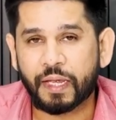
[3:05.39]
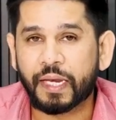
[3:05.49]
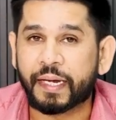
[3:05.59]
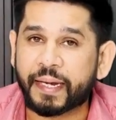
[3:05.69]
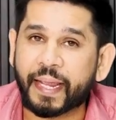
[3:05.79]

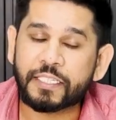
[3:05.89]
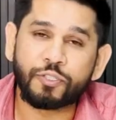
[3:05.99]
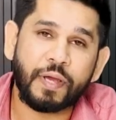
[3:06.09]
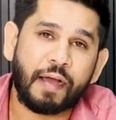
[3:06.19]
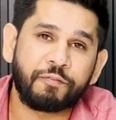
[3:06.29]
Next,
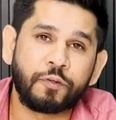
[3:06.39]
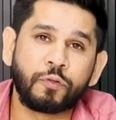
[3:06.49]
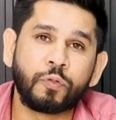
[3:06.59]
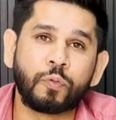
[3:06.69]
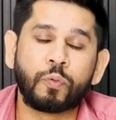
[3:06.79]
you have
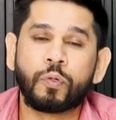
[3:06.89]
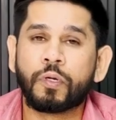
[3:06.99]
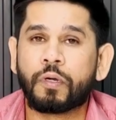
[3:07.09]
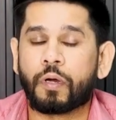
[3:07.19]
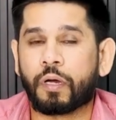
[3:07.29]
to
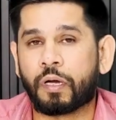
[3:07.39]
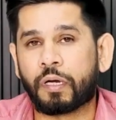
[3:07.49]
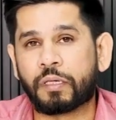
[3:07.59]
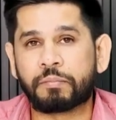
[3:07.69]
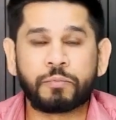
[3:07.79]

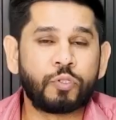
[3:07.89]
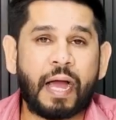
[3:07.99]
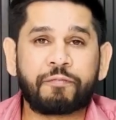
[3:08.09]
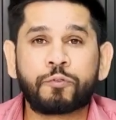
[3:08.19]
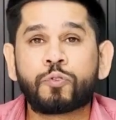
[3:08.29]

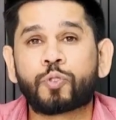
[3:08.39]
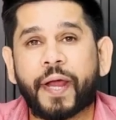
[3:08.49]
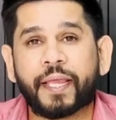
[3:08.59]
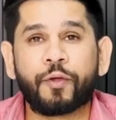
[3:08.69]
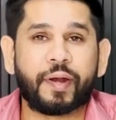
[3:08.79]

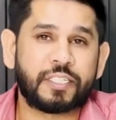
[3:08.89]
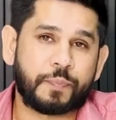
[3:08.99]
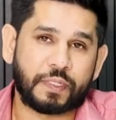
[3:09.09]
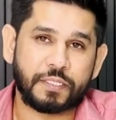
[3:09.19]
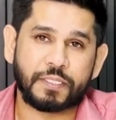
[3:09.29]
track your
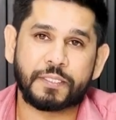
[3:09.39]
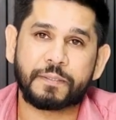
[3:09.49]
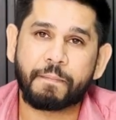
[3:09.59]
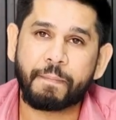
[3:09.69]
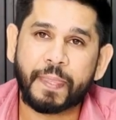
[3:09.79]
expenses.
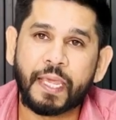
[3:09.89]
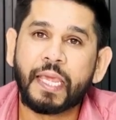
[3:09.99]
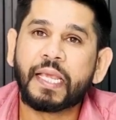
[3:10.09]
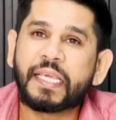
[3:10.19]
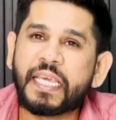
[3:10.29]

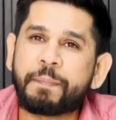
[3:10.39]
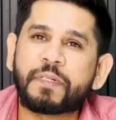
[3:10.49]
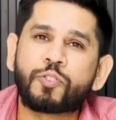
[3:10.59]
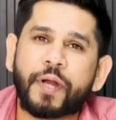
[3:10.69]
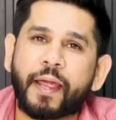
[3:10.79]
Keep a
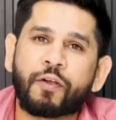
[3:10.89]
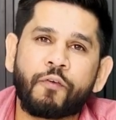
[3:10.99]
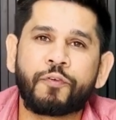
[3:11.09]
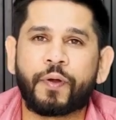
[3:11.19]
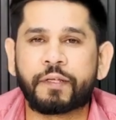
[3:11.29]
track
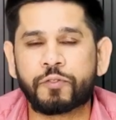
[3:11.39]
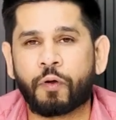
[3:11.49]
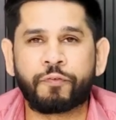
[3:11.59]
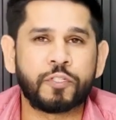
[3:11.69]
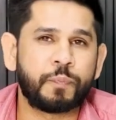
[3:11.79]
of
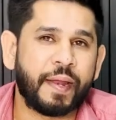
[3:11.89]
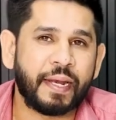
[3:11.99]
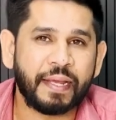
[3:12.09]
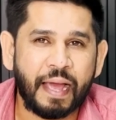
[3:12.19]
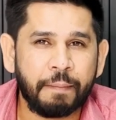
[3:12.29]
your
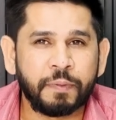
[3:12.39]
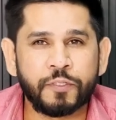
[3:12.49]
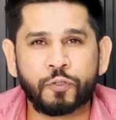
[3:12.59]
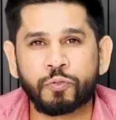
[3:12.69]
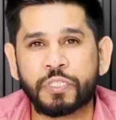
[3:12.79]
spending
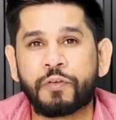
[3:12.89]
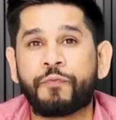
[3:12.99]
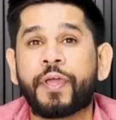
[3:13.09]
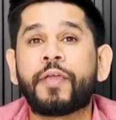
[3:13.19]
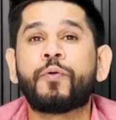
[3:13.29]
habits to see
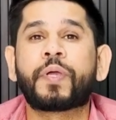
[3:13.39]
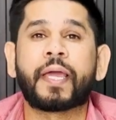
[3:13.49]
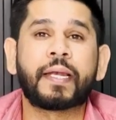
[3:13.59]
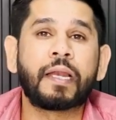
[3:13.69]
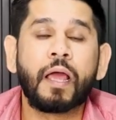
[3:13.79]
where you
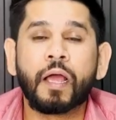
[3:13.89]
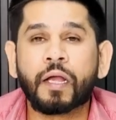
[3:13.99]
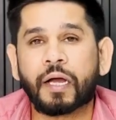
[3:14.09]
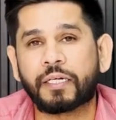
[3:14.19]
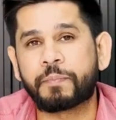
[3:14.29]
can
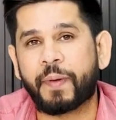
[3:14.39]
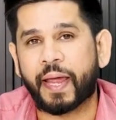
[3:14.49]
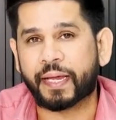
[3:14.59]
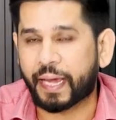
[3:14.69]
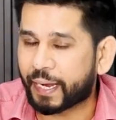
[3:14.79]
cut
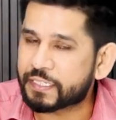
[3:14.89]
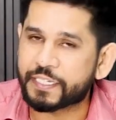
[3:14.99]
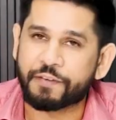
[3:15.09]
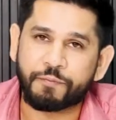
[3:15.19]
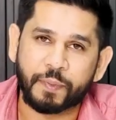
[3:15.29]
back and
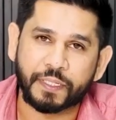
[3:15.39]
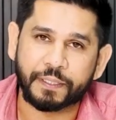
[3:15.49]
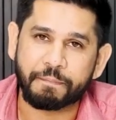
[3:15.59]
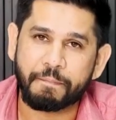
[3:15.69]
save money.